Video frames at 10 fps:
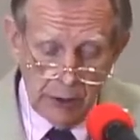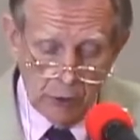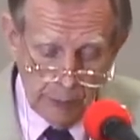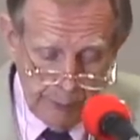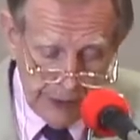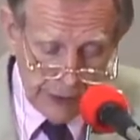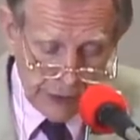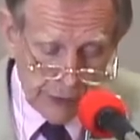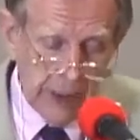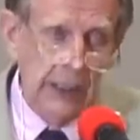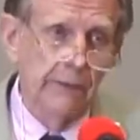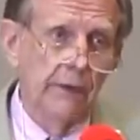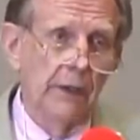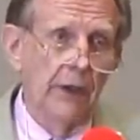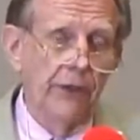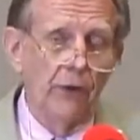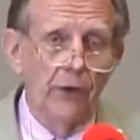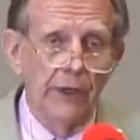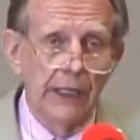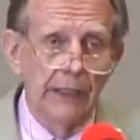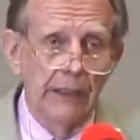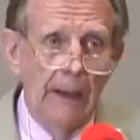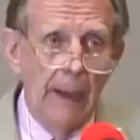no administrative authority